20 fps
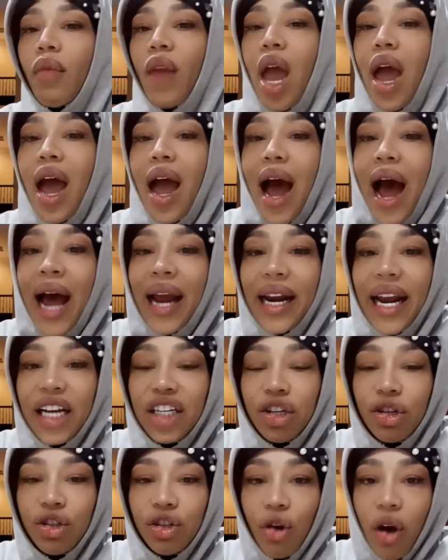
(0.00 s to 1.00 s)
I I let
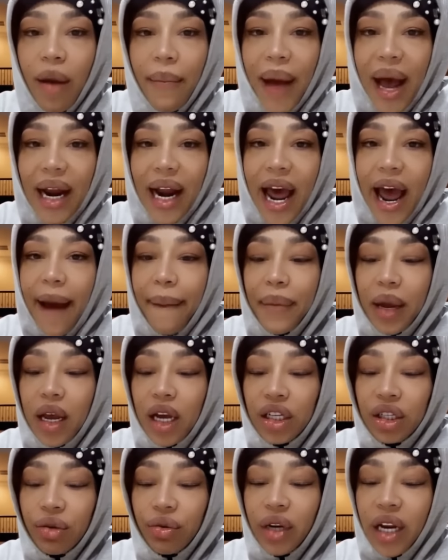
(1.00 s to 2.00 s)
you join my live
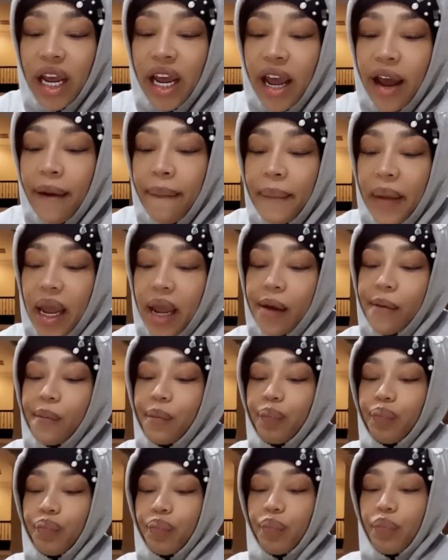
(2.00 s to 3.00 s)
because you D M me
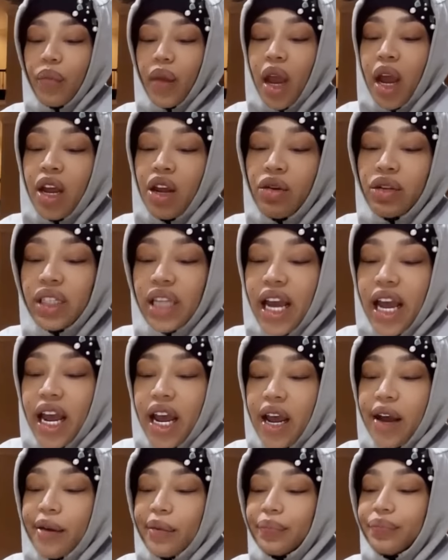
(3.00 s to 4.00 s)
and you
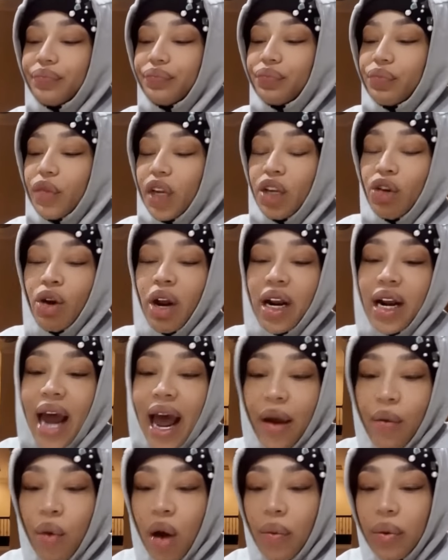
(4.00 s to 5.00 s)
said you didn't
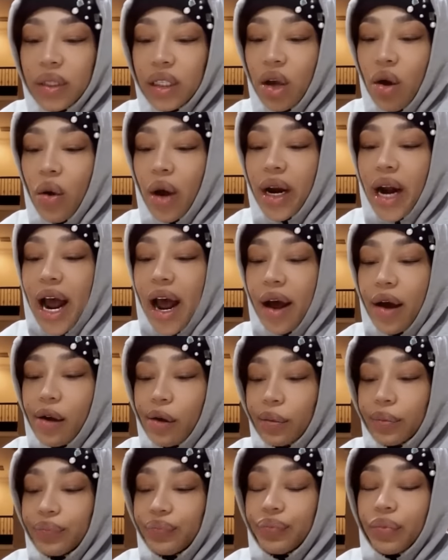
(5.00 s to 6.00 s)
like what was going
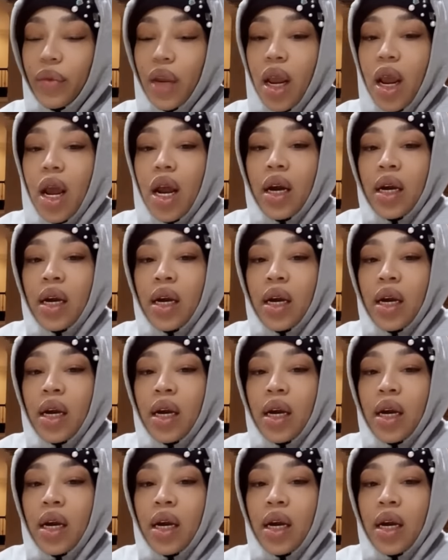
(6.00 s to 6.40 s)
on.